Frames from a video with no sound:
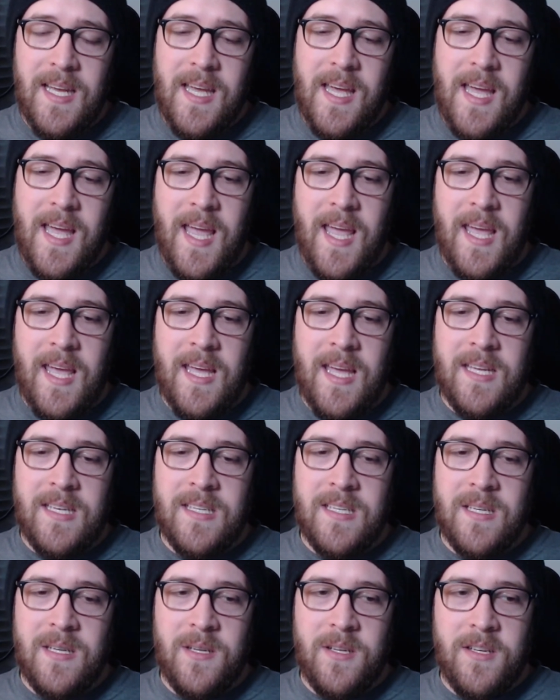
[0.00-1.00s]

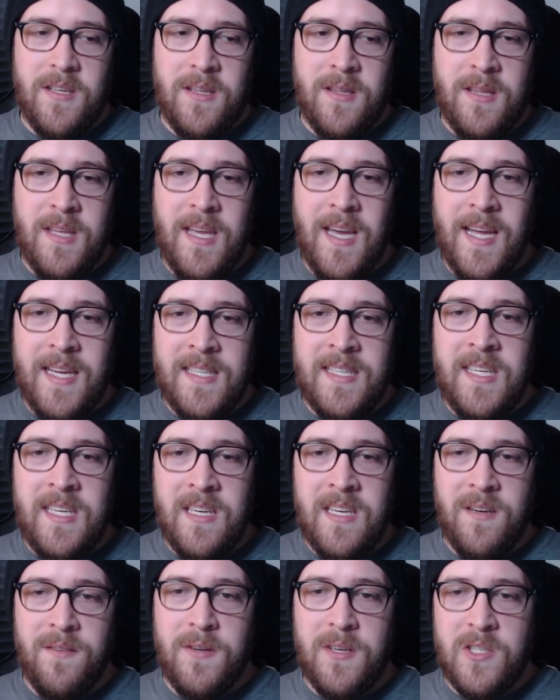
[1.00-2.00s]
And the
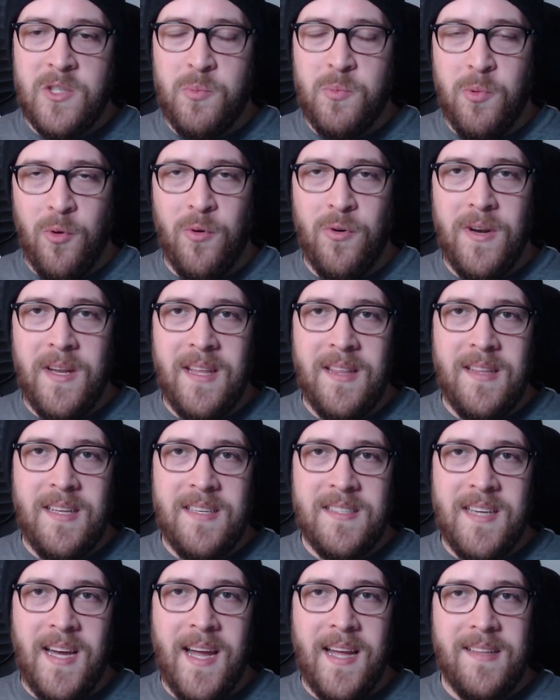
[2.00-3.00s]
idea of exploring
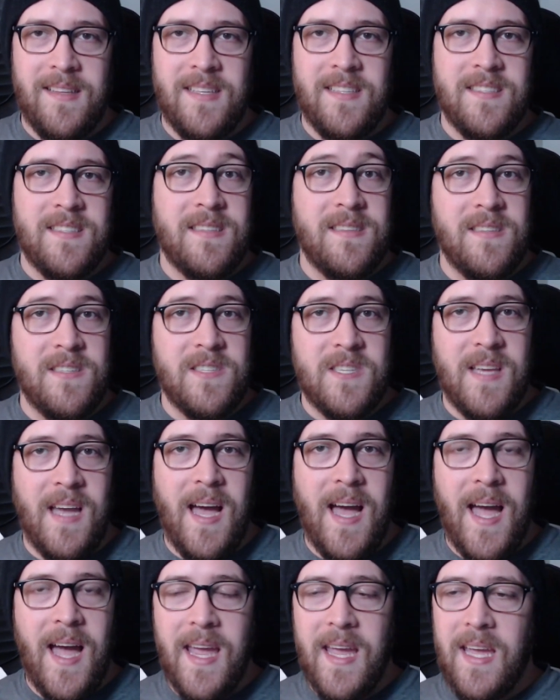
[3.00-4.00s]
these islands in the
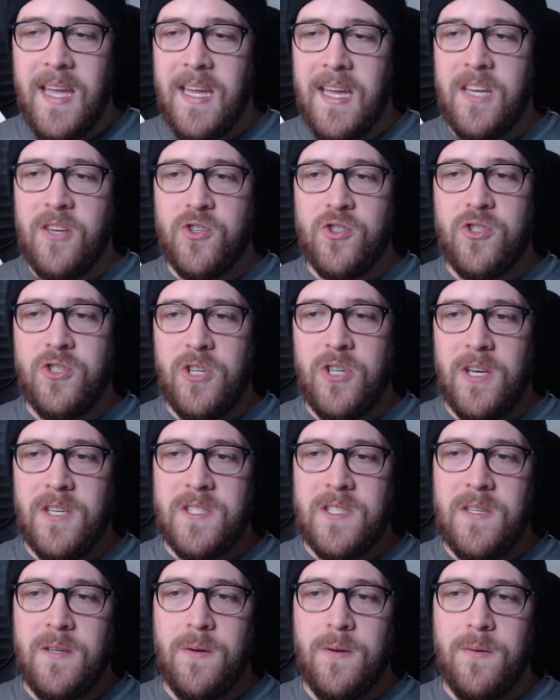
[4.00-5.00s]
sky is
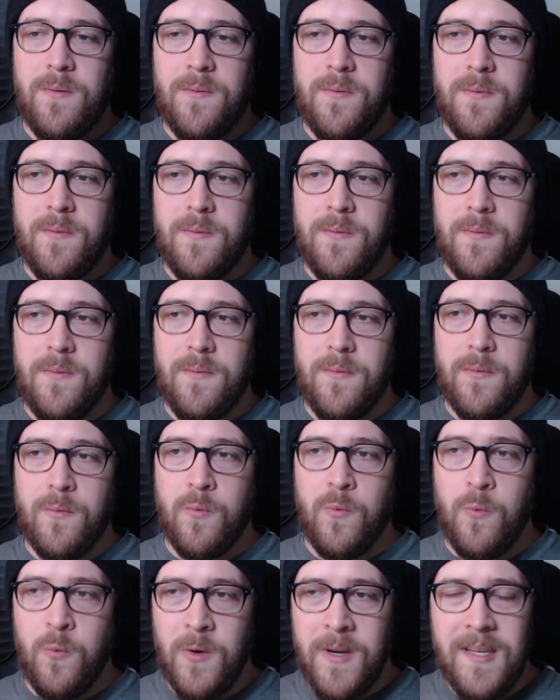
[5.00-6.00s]
just
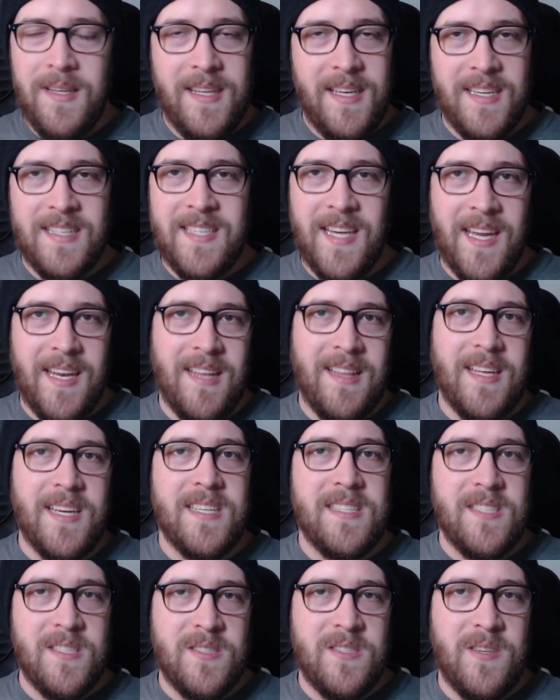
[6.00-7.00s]
really exciting. Like
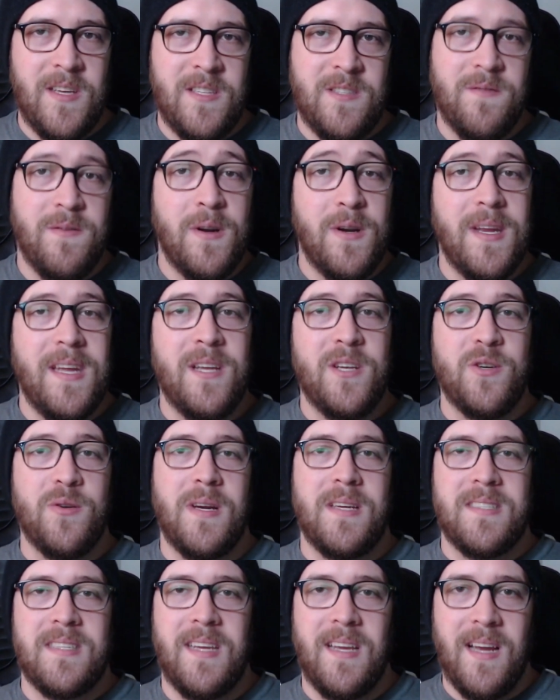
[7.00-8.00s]
it's a very
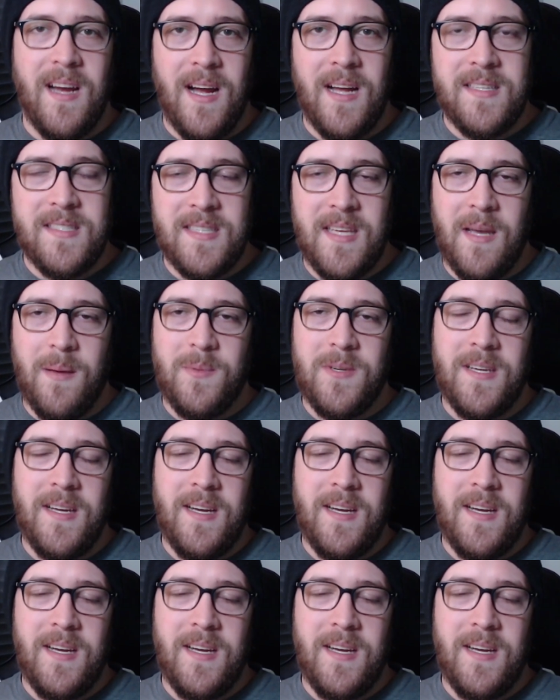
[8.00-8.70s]
interesting concept